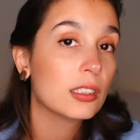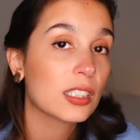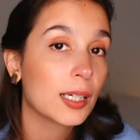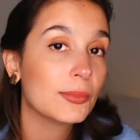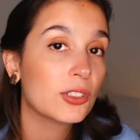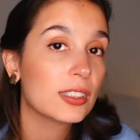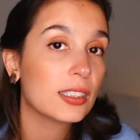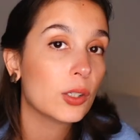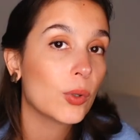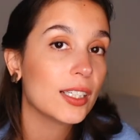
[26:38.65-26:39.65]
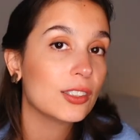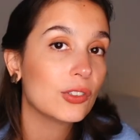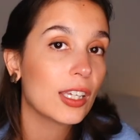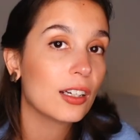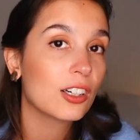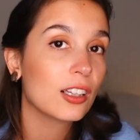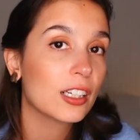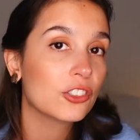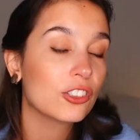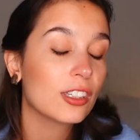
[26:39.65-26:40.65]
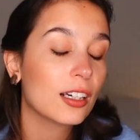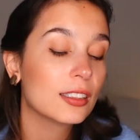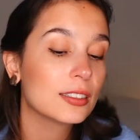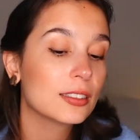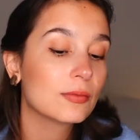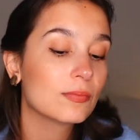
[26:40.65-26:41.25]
Time to see the Y2K collection, guys.